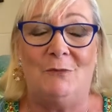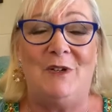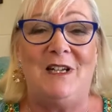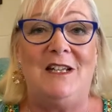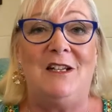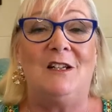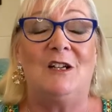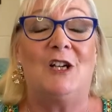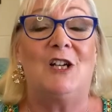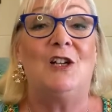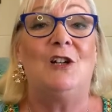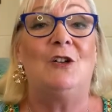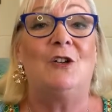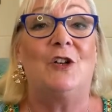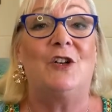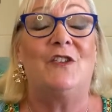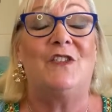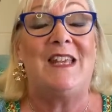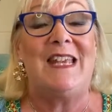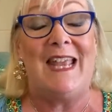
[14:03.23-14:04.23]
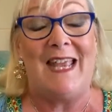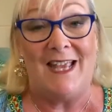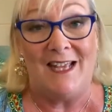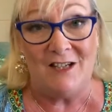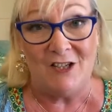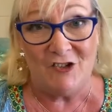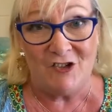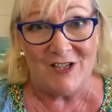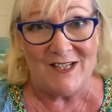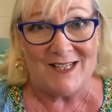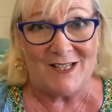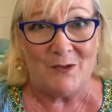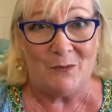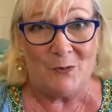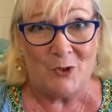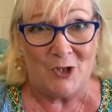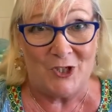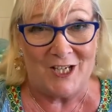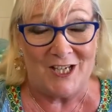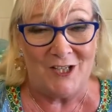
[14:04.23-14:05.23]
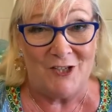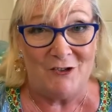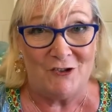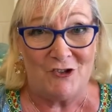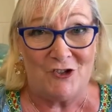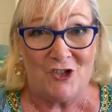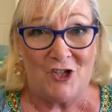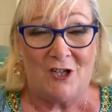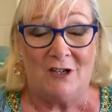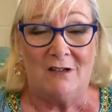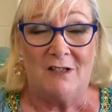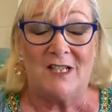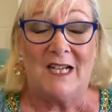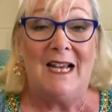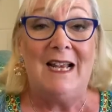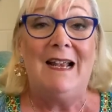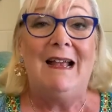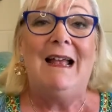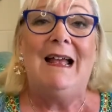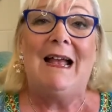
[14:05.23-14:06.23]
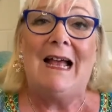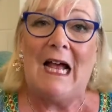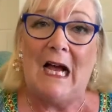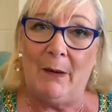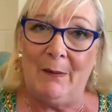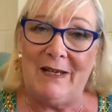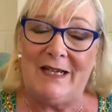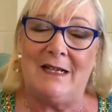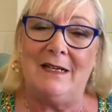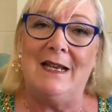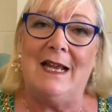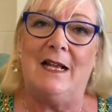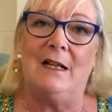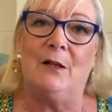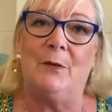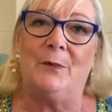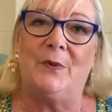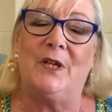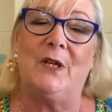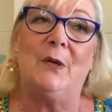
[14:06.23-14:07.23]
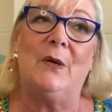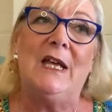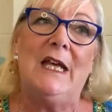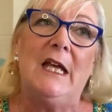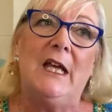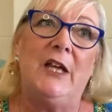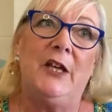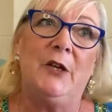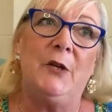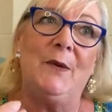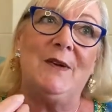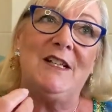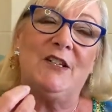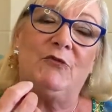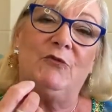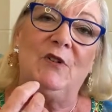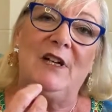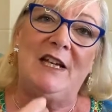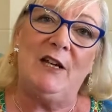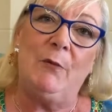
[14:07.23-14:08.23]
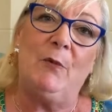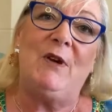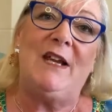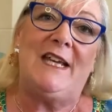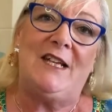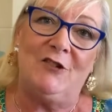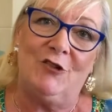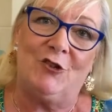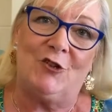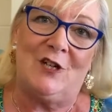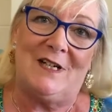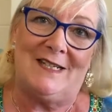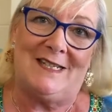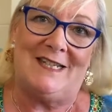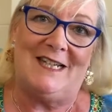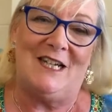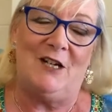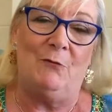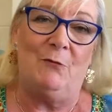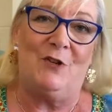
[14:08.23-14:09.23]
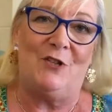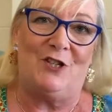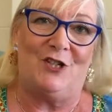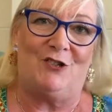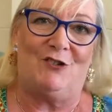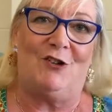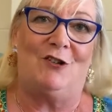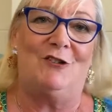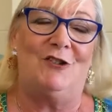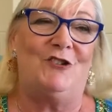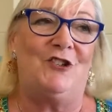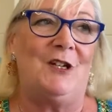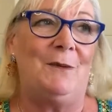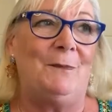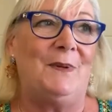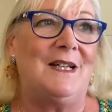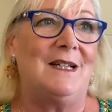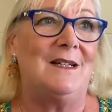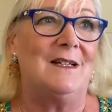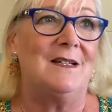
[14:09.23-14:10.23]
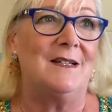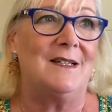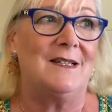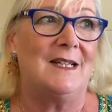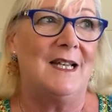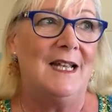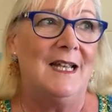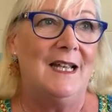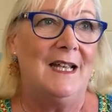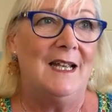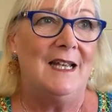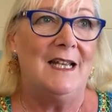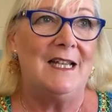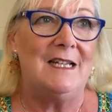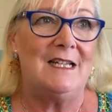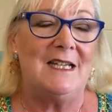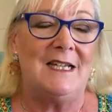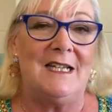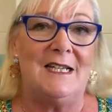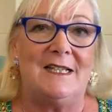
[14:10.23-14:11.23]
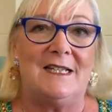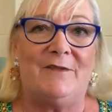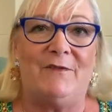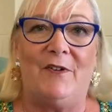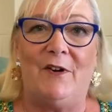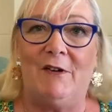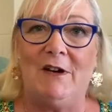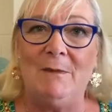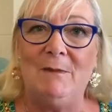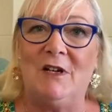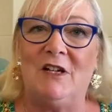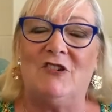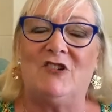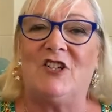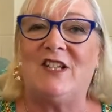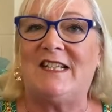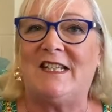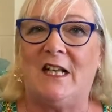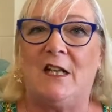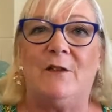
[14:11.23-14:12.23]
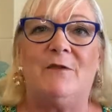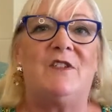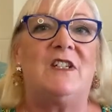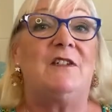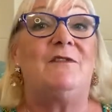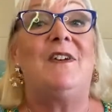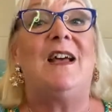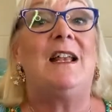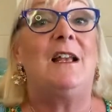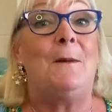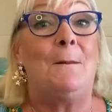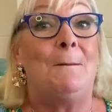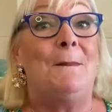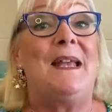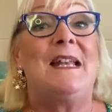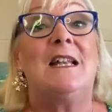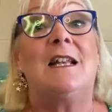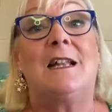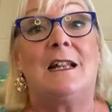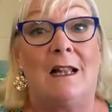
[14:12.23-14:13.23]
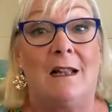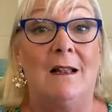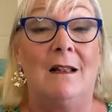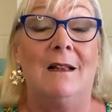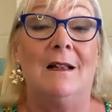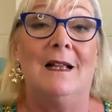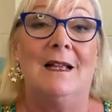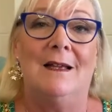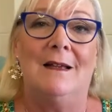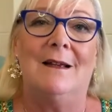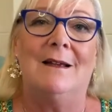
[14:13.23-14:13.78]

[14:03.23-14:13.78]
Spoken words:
and we can look at the energies at work in your chart, how it can help you. You know, it's really interesting with astrology because it's very much a self-developmental